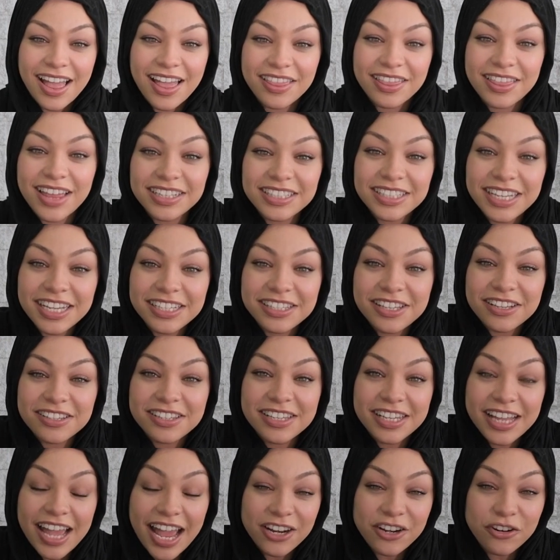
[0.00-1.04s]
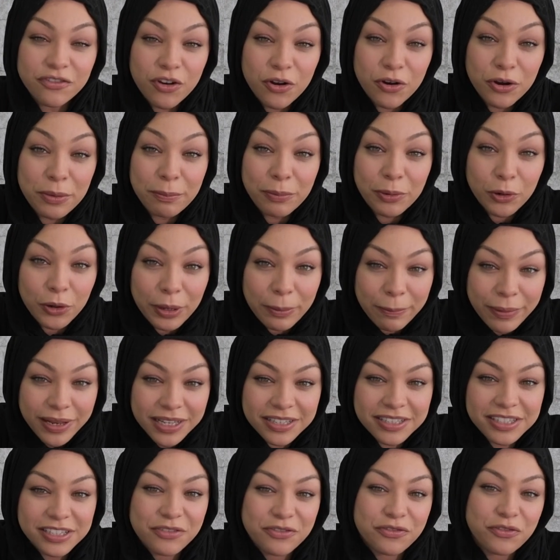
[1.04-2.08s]
That takes us to the end of our
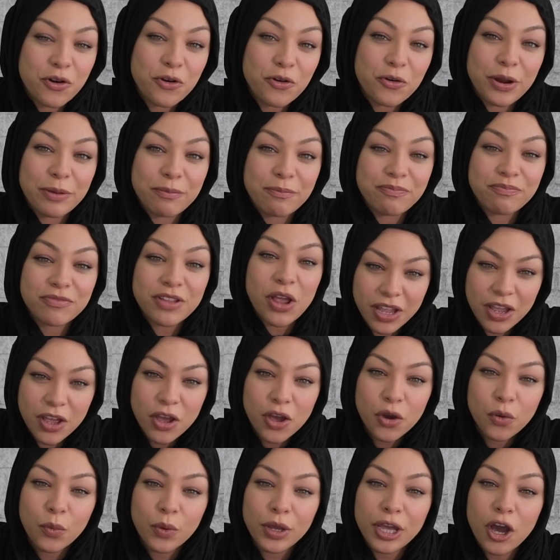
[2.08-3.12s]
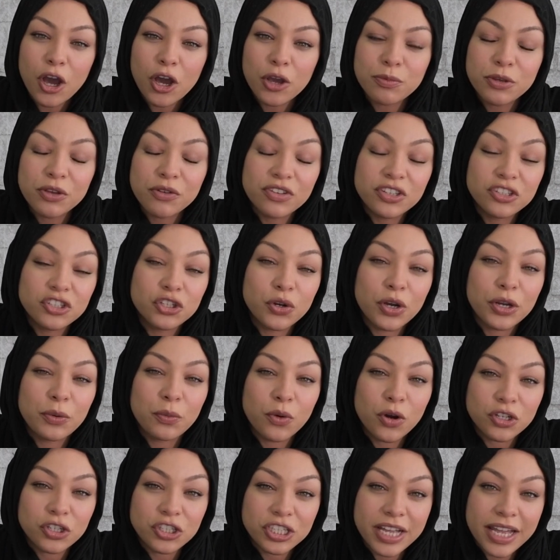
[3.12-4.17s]
Employability Forum. We hope you've
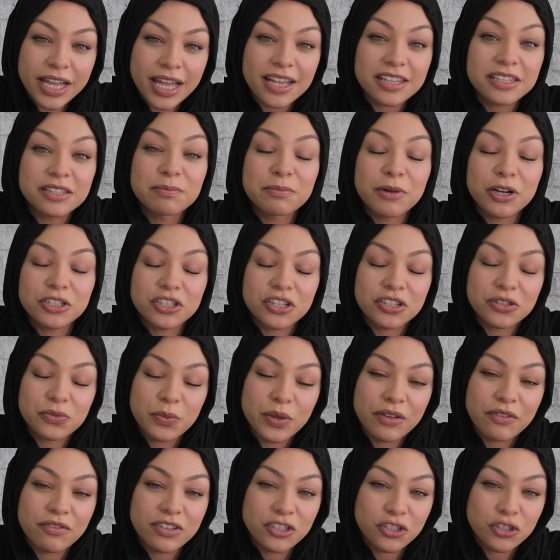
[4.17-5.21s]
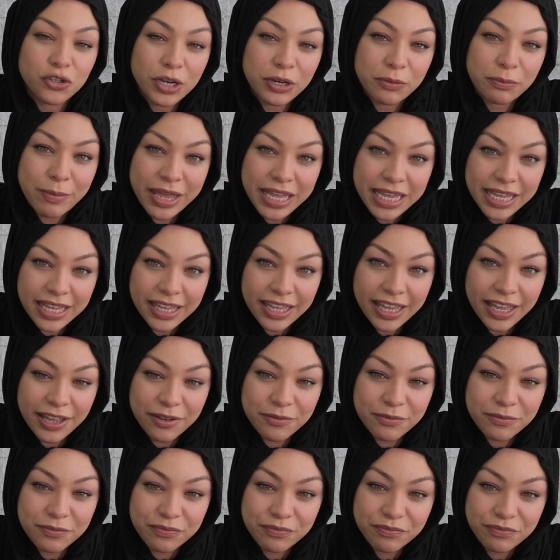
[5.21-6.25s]
enjoyed watching it as much as we've enjoyed making it.
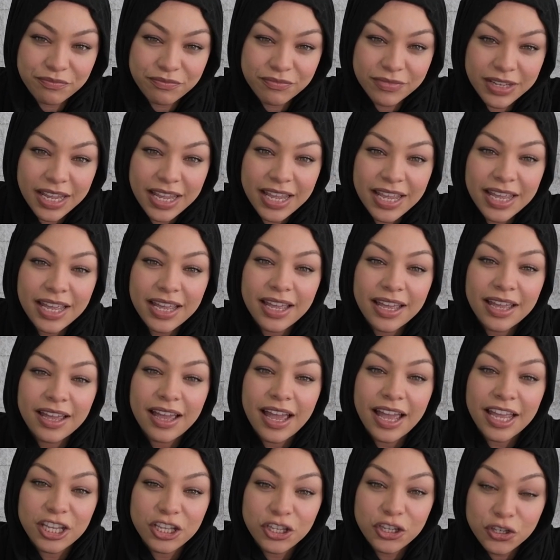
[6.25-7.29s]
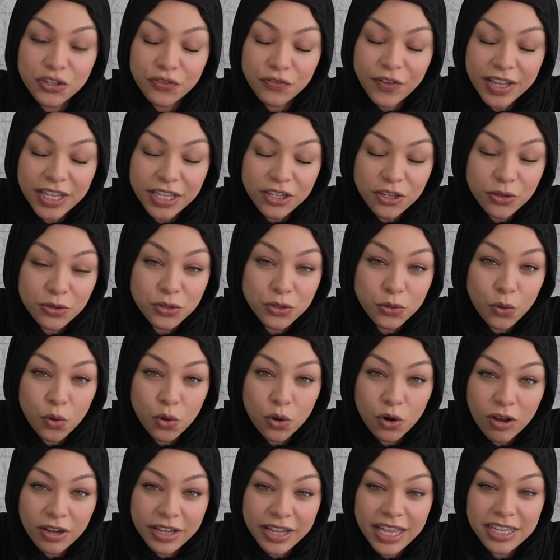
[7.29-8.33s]
A huge thank you to
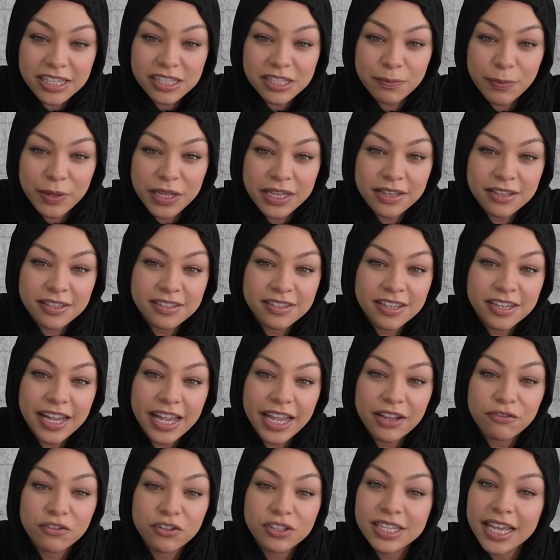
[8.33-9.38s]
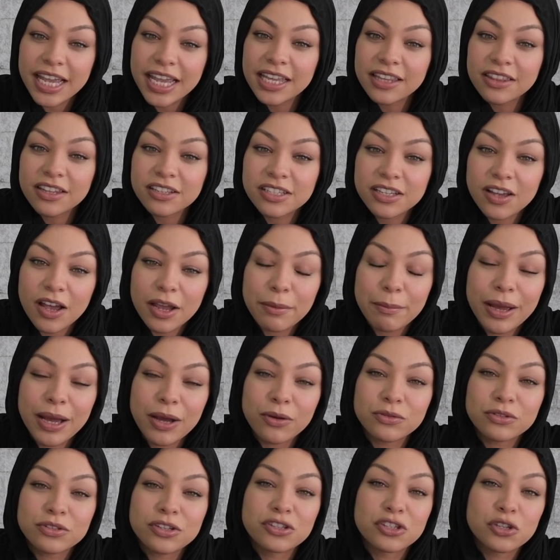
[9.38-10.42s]
all our guest speakers today for taking the time
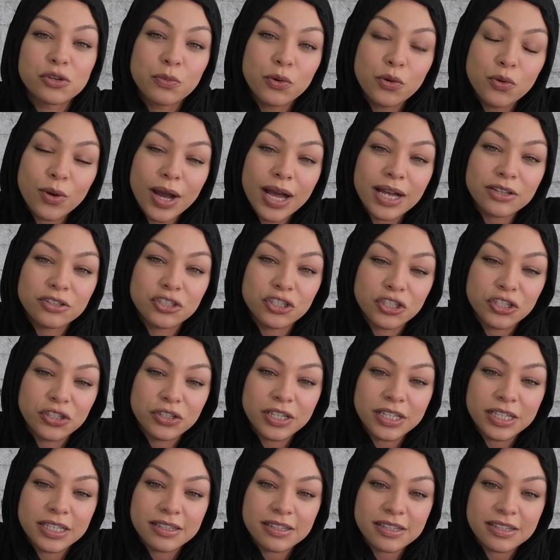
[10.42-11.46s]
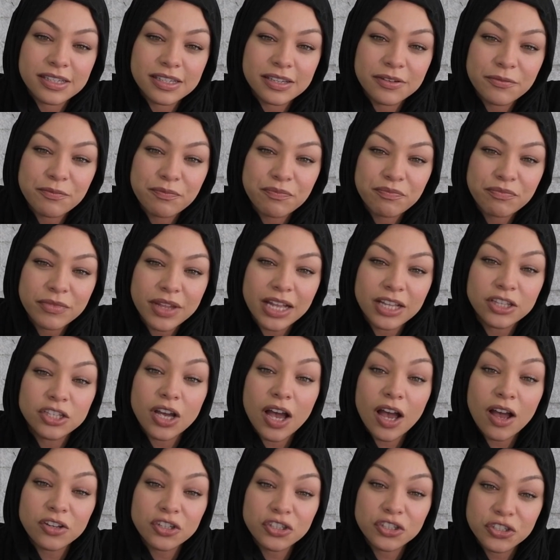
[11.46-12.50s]
out to support our students. And
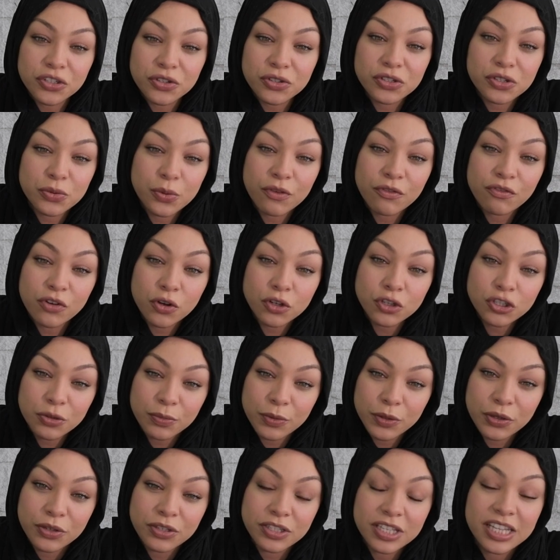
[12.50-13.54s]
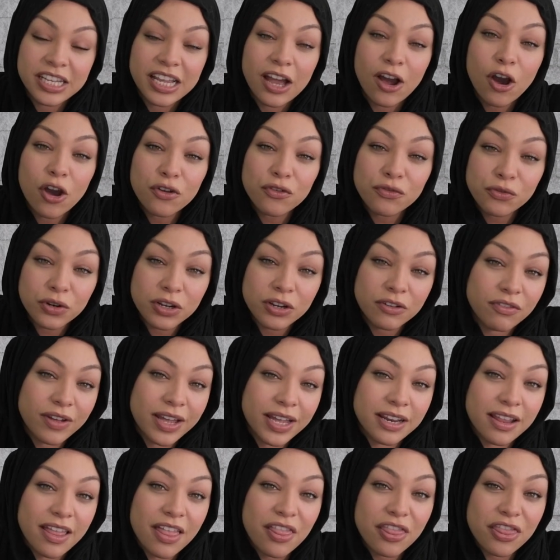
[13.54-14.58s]
to our students who have contributed to the overall
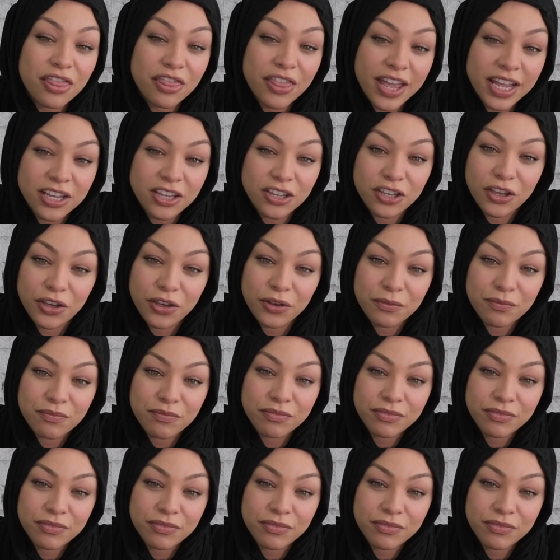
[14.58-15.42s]
event, thank you.